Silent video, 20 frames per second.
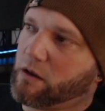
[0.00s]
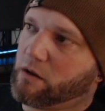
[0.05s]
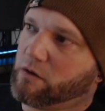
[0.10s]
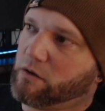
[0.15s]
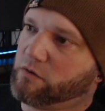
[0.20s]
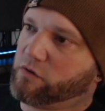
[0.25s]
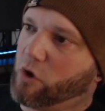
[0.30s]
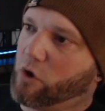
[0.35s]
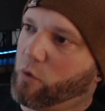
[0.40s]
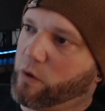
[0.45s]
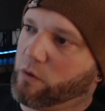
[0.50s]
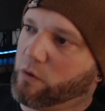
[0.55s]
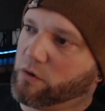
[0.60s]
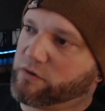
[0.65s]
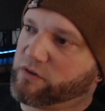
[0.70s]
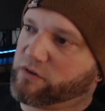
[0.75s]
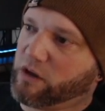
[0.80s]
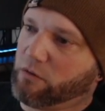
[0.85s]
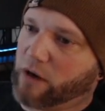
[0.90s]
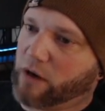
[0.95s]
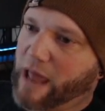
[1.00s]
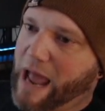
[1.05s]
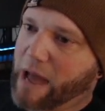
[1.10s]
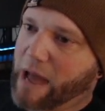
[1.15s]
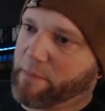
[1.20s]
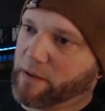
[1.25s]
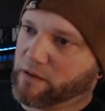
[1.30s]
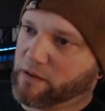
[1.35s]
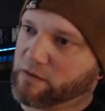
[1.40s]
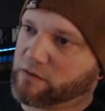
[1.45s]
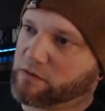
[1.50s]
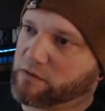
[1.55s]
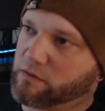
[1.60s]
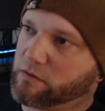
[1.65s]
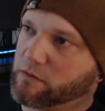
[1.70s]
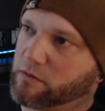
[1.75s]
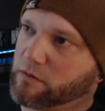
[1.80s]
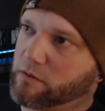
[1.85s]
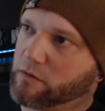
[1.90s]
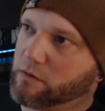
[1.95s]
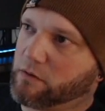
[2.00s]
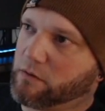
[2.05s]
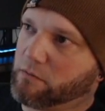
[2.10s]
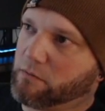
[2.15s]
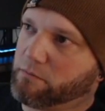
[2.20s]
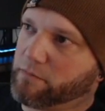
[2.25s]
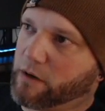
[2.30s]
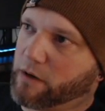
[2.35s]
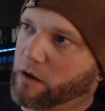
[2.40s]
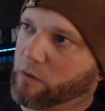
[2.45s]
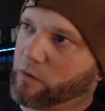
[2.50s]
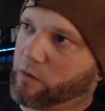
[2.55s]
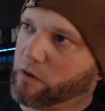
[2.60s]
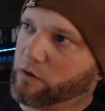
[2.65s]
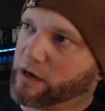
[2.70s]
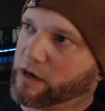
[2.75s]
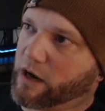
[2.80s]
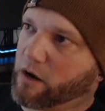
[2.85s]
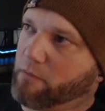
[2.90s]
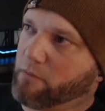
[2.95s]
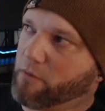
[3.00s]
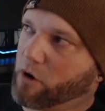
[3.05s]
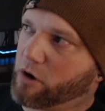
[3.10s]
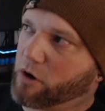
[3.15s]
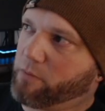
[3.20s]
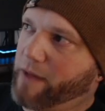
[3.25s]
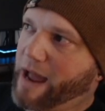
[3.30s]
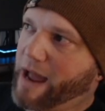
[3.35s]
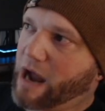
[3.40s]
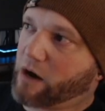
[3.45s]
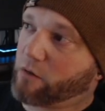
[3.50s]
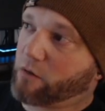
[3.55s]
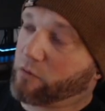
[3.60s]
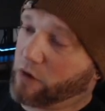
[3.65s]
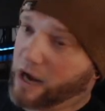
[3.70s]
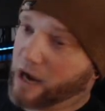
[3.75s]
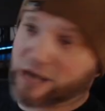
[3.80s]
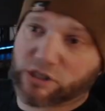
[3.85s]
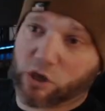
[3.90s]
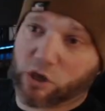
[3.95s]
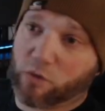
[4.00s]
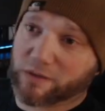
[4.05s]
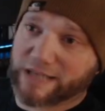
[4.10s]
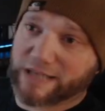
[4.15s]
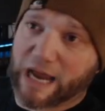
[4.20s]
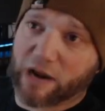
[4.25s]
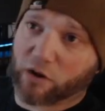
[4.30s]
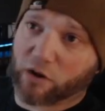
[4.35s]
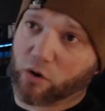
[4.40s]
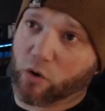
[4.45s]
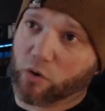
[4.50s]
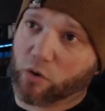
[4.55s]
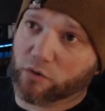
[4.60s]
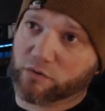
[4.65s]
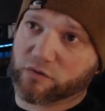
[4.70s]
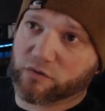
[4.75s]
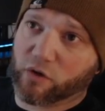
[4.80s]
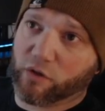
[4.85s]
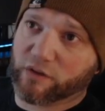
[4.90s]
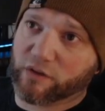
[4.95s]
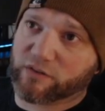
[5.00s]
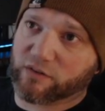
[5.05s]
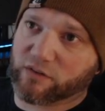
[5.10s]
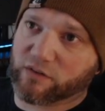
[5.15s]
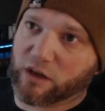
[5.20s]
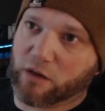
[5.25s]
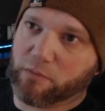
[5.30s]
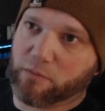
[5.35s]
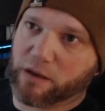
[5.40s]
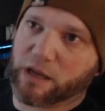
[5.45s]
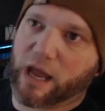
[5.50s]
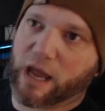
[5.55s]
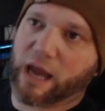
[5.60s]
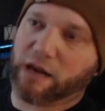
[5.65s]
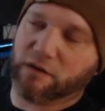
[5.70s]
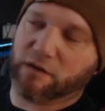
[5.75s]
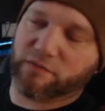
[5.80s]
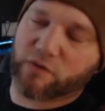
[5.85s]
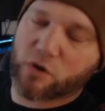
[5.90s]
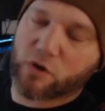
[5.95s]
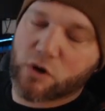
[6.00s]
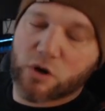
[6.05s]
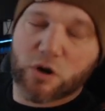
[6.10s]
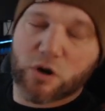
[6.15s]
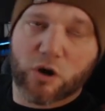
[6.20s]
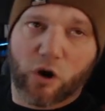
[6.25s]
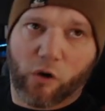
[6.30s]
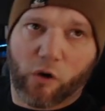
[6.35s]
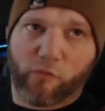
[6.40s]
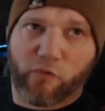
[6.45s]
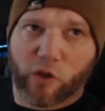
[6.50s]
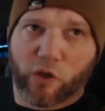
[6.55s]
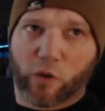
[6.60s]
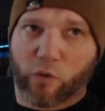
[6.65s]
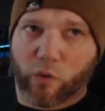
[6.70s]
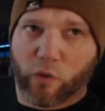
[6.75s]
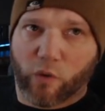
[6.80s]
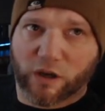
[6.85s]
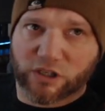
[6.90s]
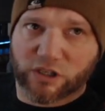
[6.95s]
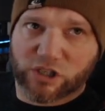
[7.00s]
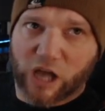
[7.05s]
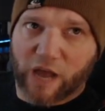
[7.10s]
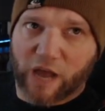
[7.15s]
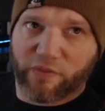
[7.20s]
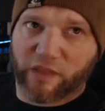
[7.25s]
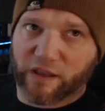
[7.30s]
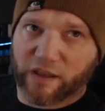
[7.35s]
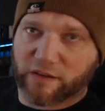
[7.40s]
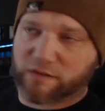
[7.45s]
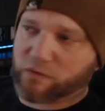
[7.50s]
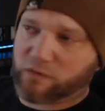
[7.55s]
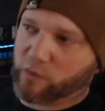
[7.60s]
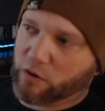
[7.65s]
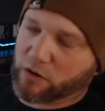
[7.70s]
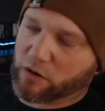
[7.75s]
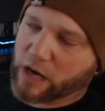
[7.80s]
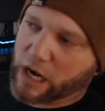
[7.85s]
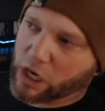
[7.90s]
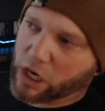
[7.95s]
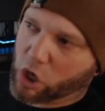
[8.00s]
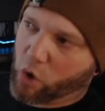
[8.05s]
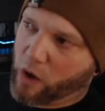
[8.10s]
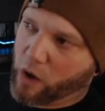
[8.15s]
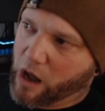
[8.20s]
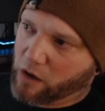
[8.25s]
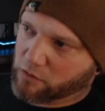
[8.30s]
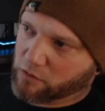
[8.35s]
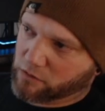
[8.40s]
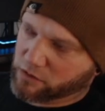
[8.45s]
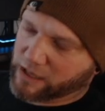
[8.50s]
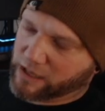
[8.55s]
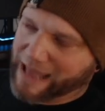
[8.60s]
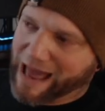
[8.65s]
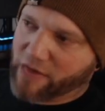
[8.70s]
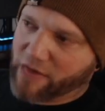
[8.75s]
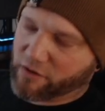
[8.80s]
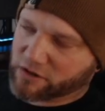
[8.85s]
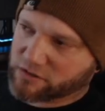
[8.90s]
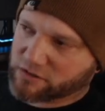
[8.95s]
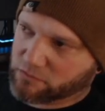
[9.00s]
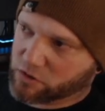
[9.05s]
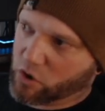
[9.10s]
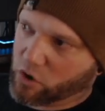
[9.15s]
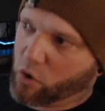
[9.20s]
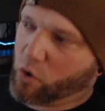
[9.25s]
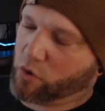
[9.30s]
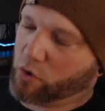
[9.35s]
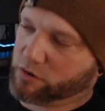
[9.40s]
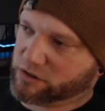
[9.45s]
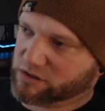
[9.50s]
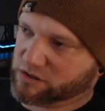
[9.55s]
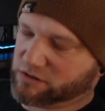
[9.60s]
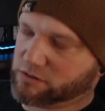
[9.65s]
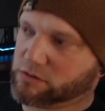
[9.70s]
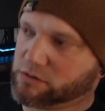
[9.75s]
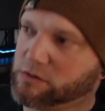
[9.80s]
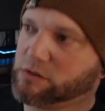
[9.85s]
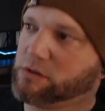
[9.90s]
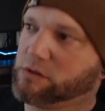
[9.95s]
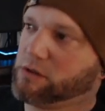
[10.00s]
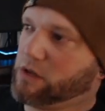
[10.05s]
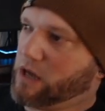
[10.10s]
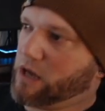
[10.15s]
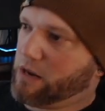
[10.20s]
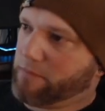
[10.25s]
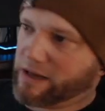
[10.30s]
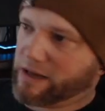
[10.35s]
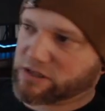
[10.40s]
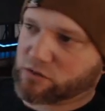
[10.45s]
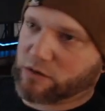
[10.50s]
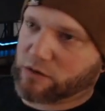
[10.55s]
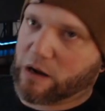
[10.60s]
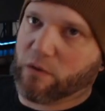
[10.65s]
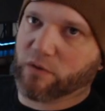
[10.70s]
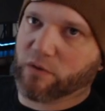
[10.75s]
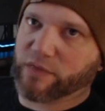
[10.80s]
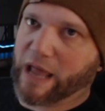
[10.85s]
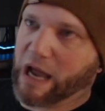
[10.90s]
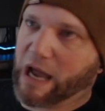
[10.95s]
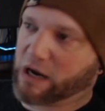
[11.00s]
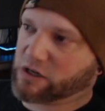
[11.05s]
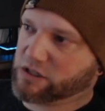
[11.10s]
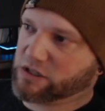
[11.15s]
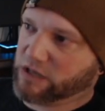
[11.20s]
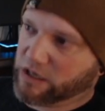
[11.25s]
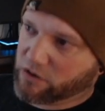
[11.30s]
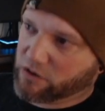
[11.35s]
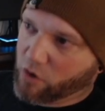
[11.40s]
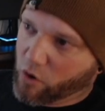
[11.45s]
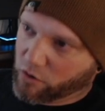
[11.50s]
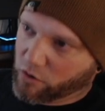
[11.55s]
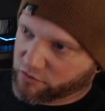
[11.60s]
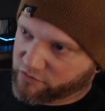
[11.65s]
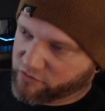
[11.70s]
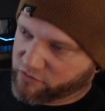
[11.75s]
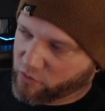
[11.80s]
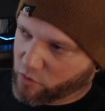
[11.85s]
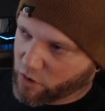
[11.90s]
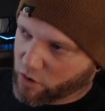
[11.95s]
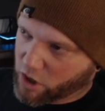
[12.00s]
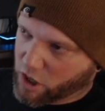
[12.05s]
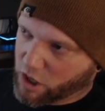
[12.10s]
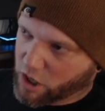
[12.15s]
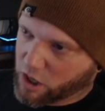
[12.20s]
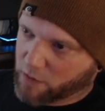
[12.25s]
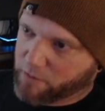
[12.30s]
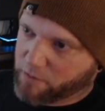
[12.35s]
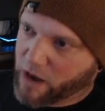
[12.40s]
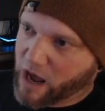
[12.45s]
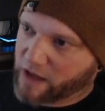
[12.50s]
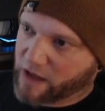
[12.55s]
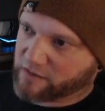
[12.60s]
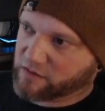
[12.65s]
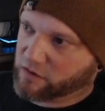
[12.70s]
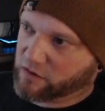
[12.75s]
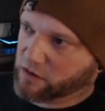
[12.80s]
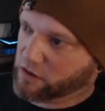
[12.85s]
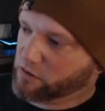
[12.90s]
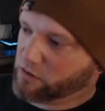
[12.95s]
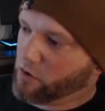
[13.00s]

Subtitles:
So we will see what happens. We'll get our Merc back. We're actually almost out of gold, so this is going to be kind of... Hopefully we one-shot this. We don't got to go out and gather some gold and mess around with that, because you need gold for pots and...